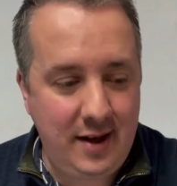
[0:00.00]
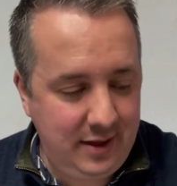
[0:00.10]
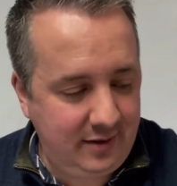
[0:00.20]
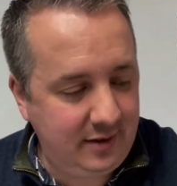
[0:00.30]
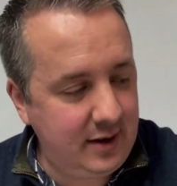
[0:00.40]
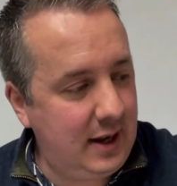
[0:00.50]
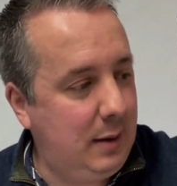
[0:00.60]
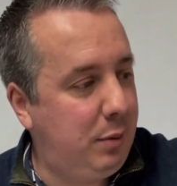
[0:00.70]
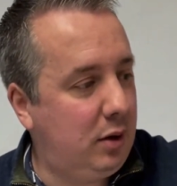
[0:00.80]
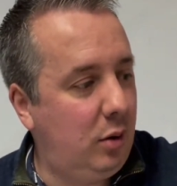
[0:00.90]
This is an
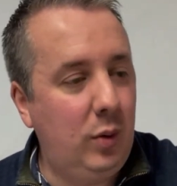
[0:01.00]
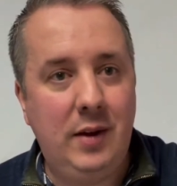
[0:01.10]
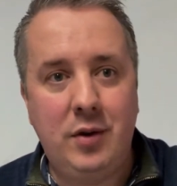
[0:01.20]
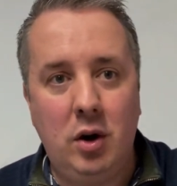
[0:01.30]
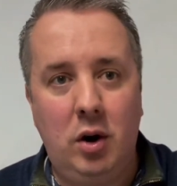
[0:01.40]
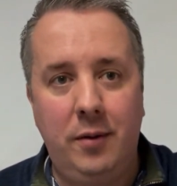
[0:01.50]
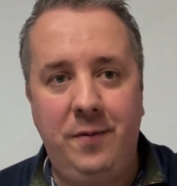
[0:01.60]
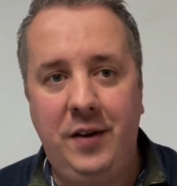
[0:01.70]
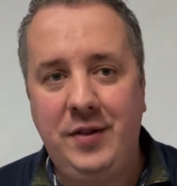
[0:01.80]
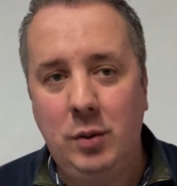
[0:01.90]
ebook that we've got on
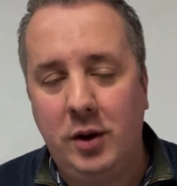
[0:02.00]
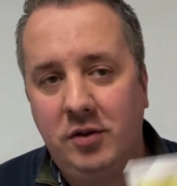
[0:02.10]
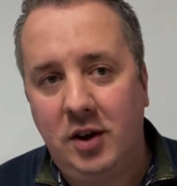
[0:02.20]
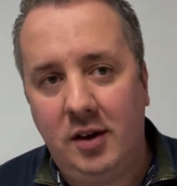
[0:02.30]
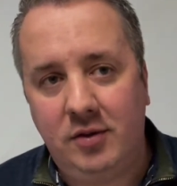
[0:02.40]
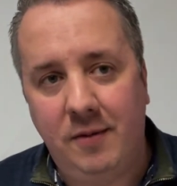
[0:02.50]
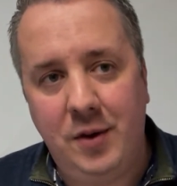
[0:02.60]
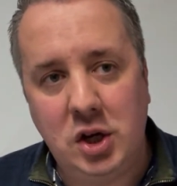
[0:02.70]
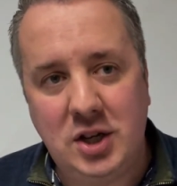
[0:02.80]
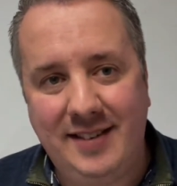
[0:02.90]
51 tasks a
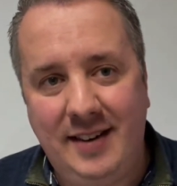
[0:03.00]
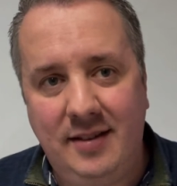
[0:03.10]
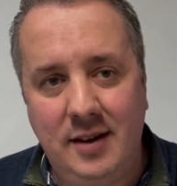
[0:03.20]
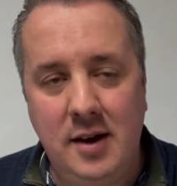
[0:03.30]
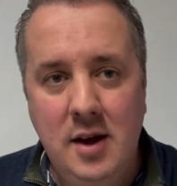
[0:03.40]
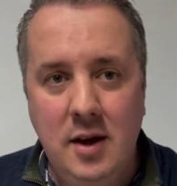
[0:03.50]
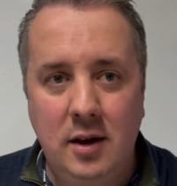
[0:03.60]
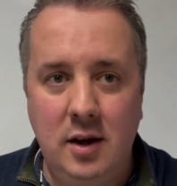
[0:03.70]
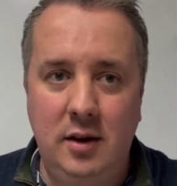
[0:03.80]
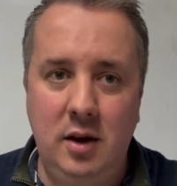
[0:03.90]
virtual assistant
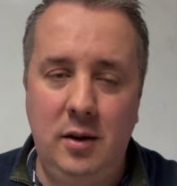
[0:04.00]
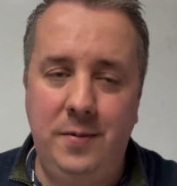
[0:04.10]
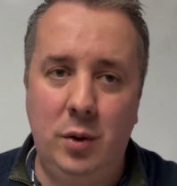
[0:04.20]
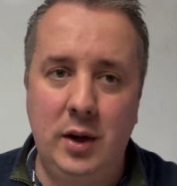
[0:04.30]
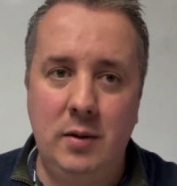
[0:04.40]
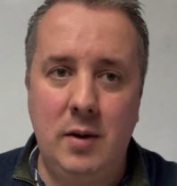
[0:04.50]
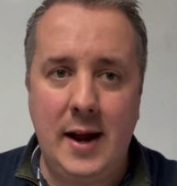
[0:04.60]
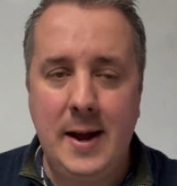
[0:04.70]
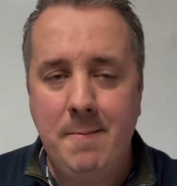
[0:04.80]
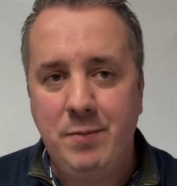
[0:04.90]
can do for you,
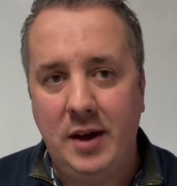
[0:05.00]
right?